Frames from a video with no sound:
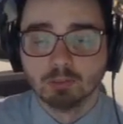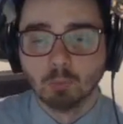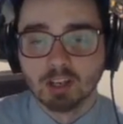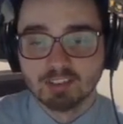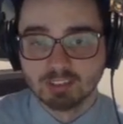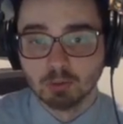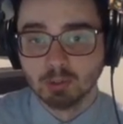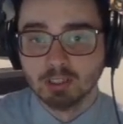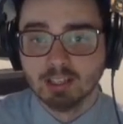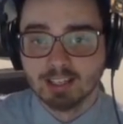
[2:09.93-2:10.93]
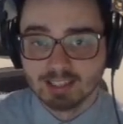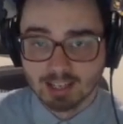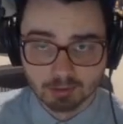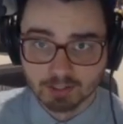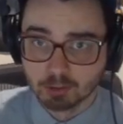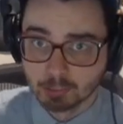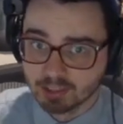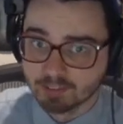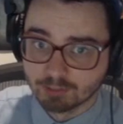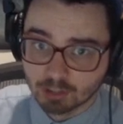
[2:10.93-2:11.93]
once you hit the elevator
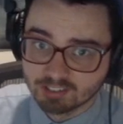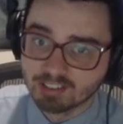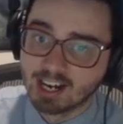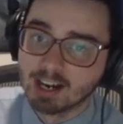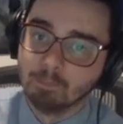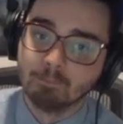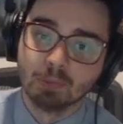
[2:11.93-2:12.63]
button the first time,